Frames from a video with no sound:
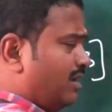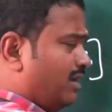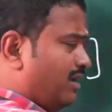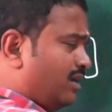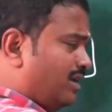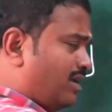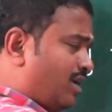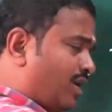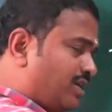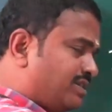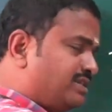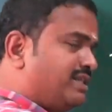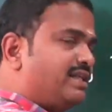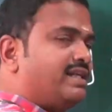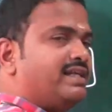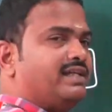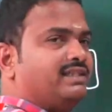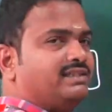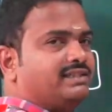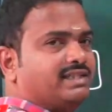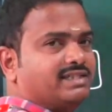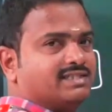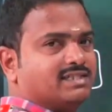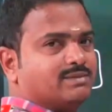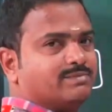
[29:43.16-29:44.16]

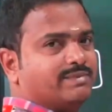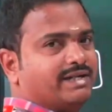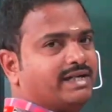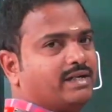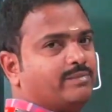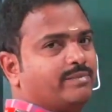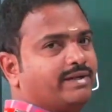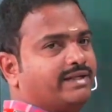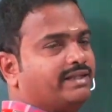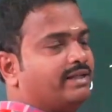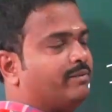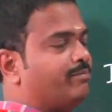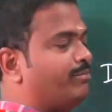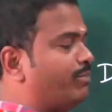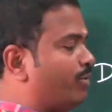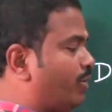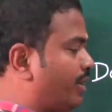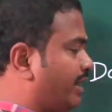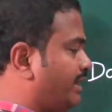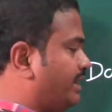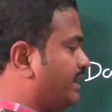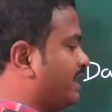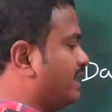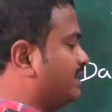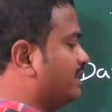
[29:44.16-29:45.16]
oscillations made by the
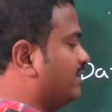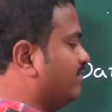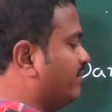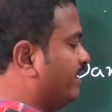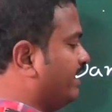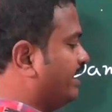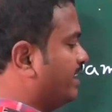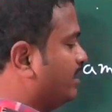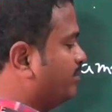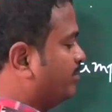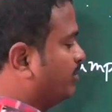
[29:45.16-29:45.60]
pointer at the final